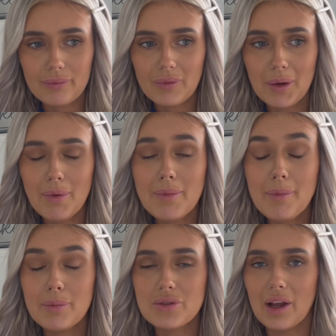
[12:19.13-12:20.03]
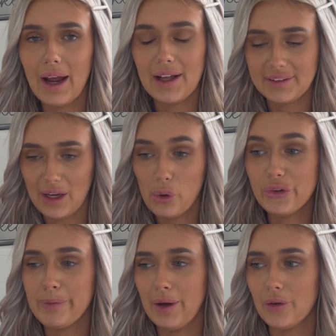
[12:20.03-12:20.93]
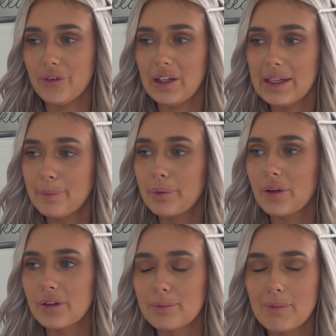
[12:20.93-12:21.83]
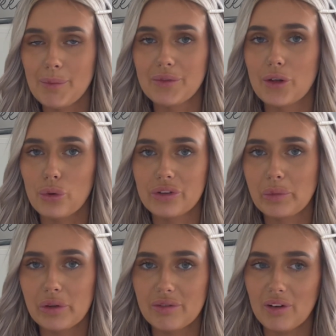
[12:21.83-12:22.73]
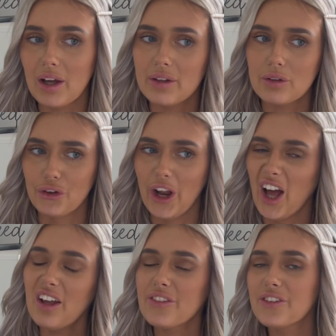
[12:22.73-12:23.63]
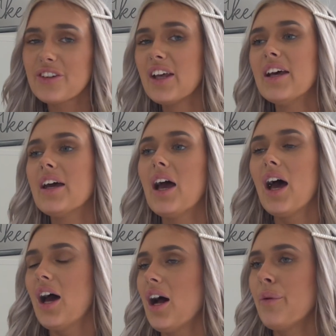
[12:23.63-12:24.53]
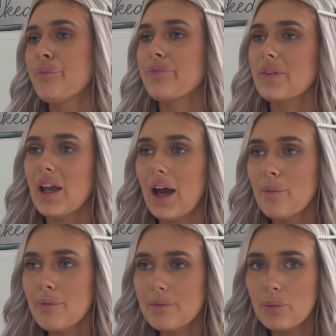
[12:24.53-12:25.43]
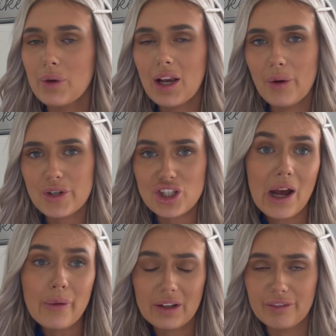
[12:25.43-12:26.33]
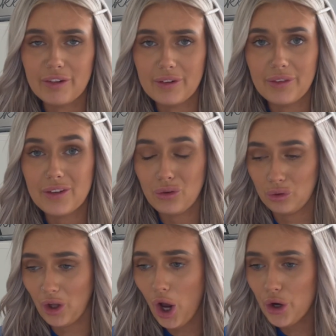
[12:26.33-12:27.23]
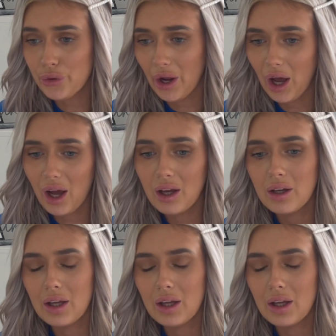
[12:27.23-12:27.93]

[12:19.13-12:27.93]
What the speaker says: And my mum was like, had to get Ozzy back on the lead because my mum said Ozzy would have like gone nuts. And we like were shouting for this dog's owner